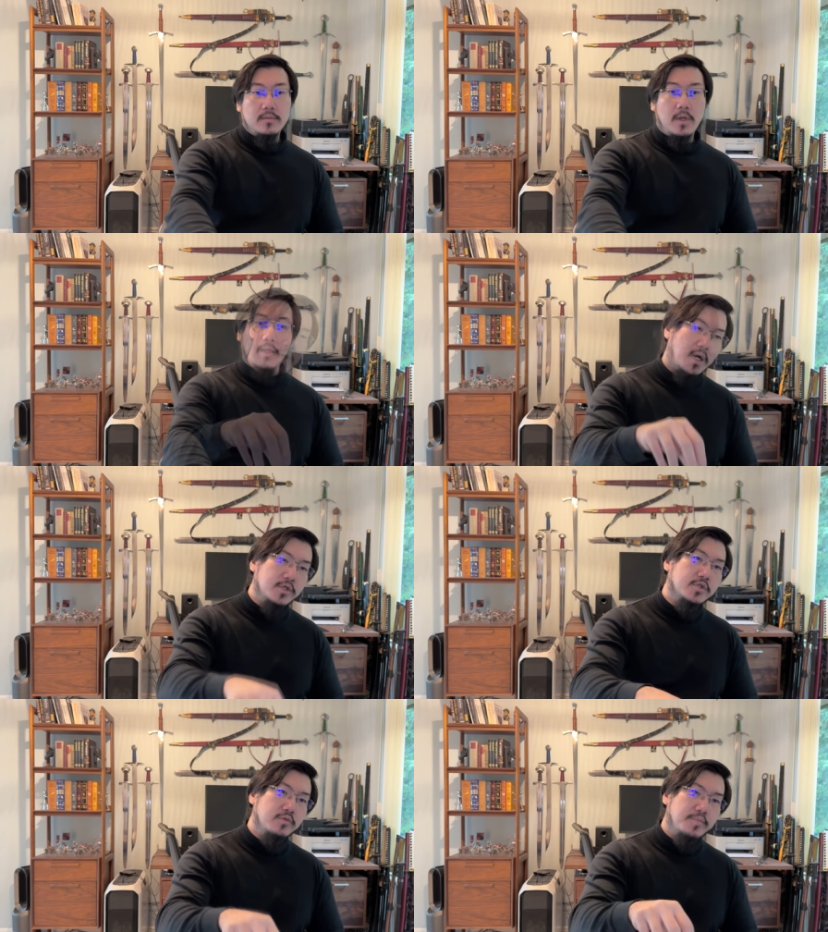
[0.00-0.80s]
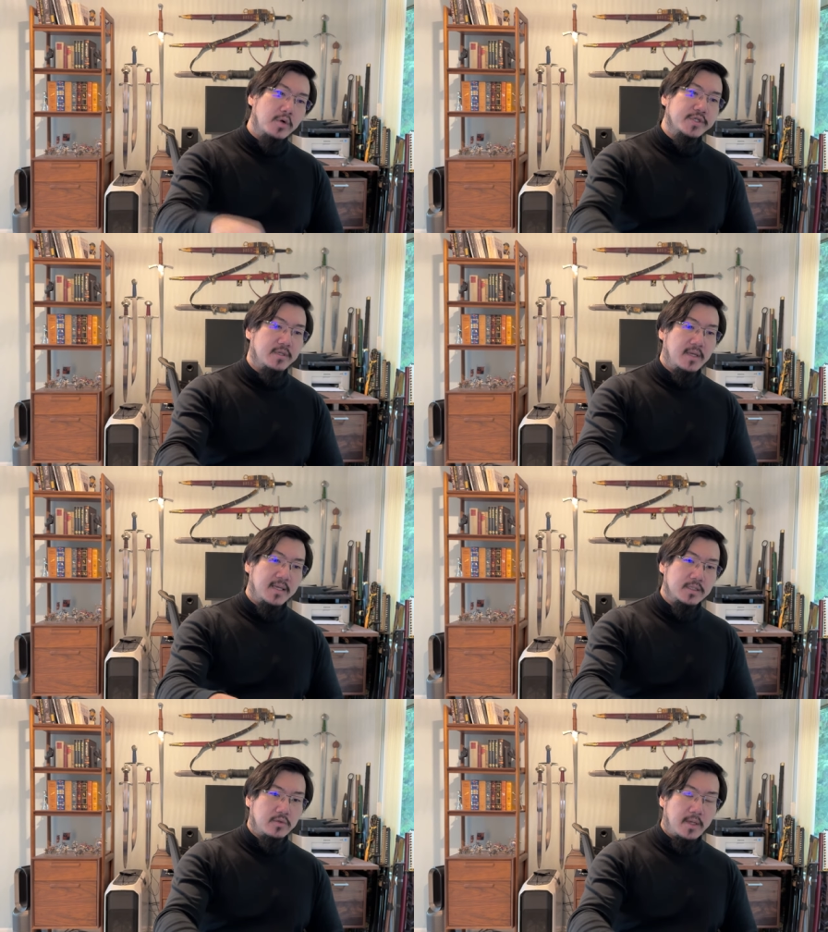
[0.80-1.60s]
Right. Honshu Boshin in
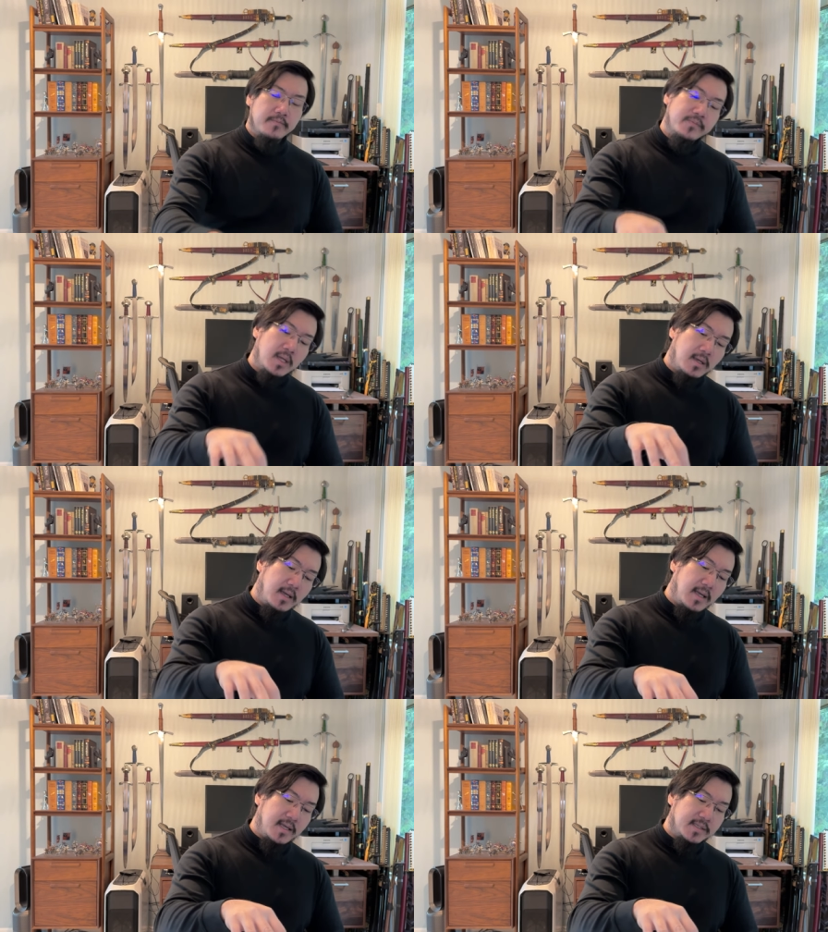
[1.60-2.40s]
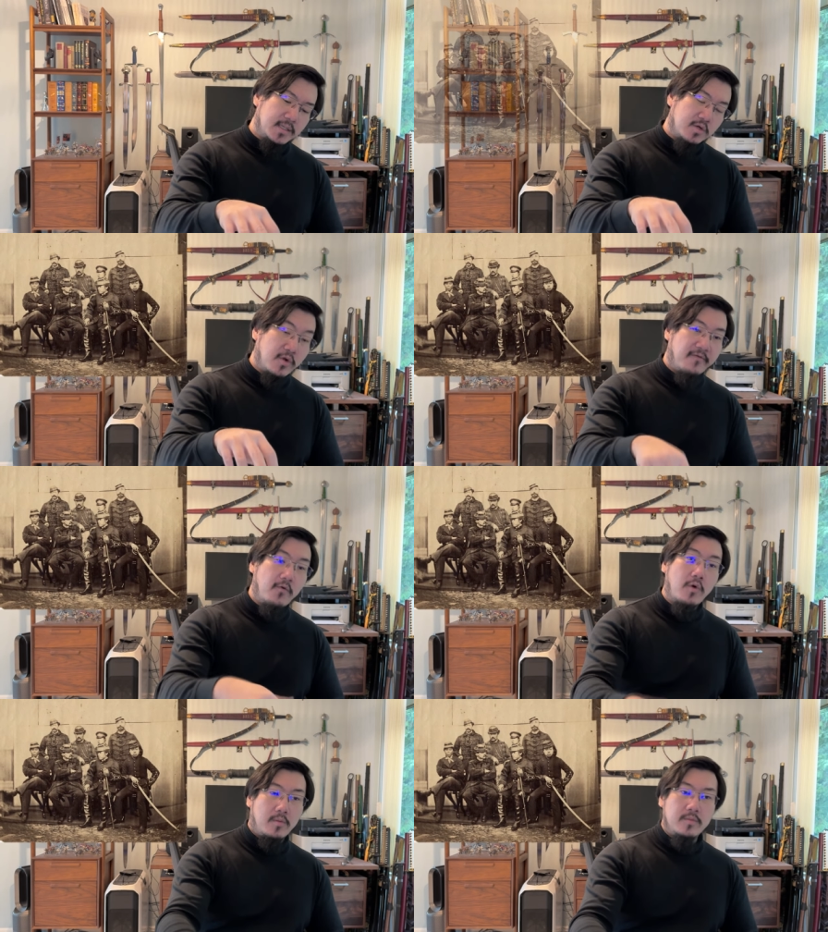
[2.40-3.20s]
history is a
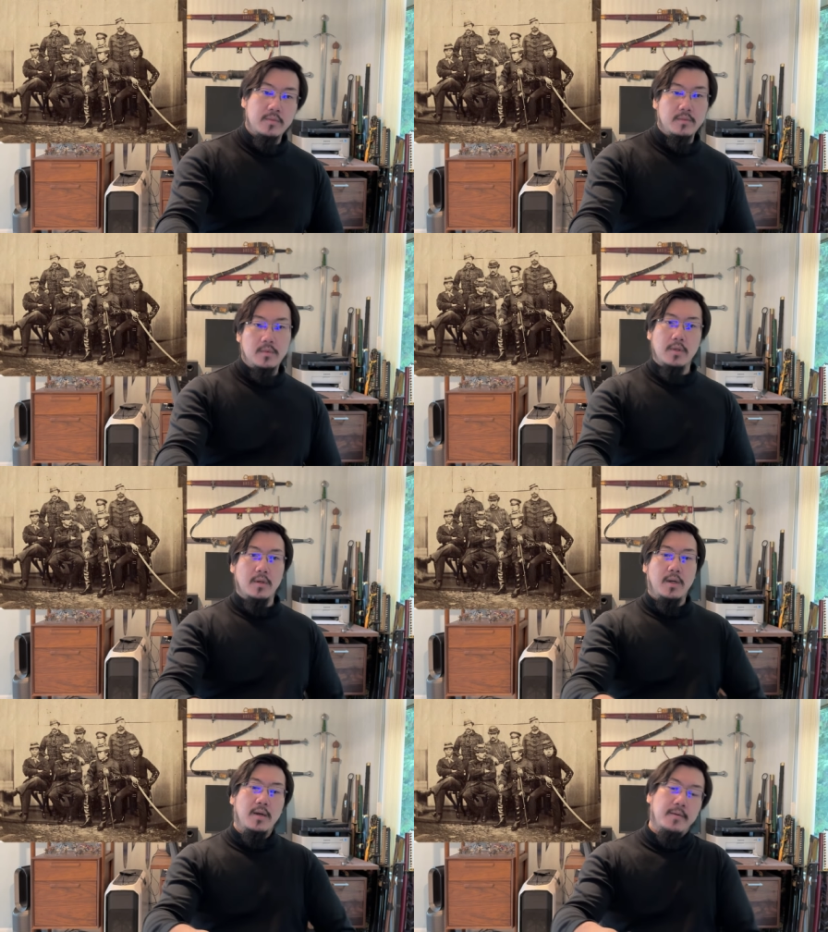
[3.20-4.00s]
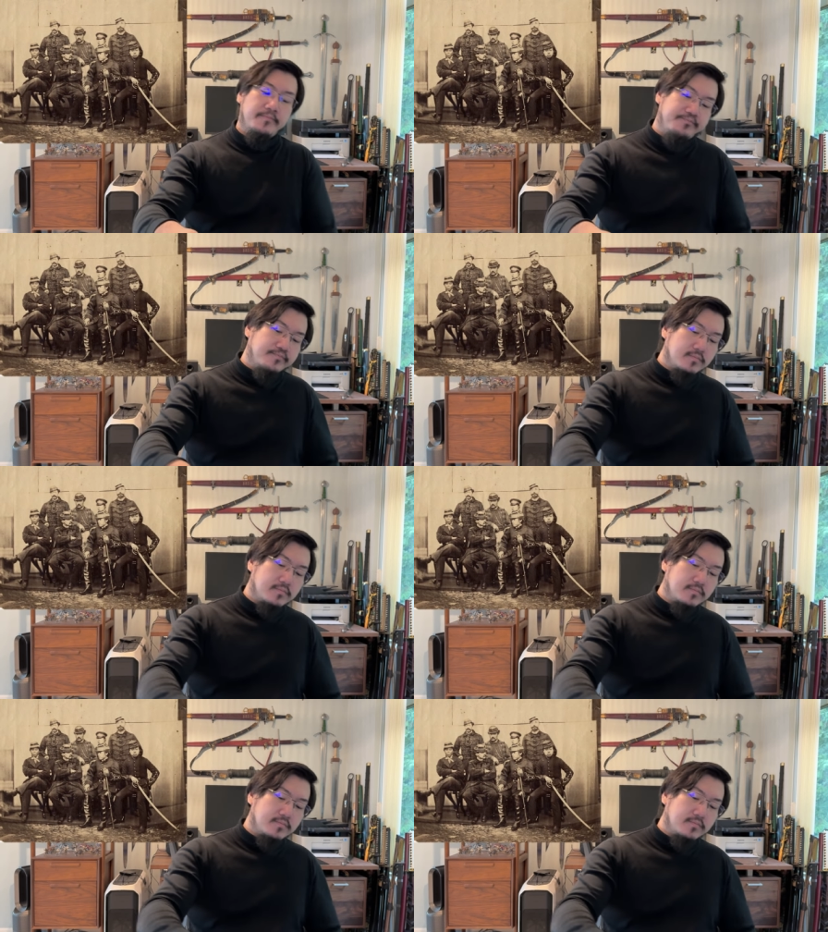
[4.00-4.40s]
reform um,